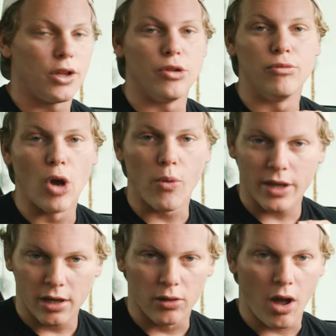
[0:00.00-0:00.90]
you don't
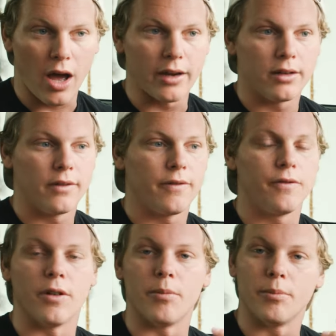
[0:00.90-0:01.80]
get a lot
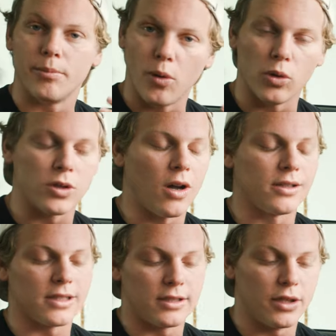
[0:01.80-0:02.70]
from
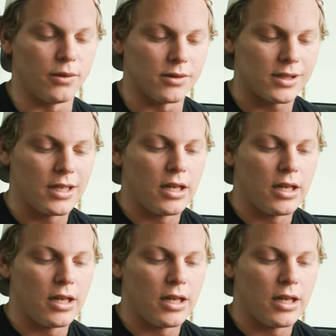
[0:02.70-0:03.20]
bolt-ons and tunes.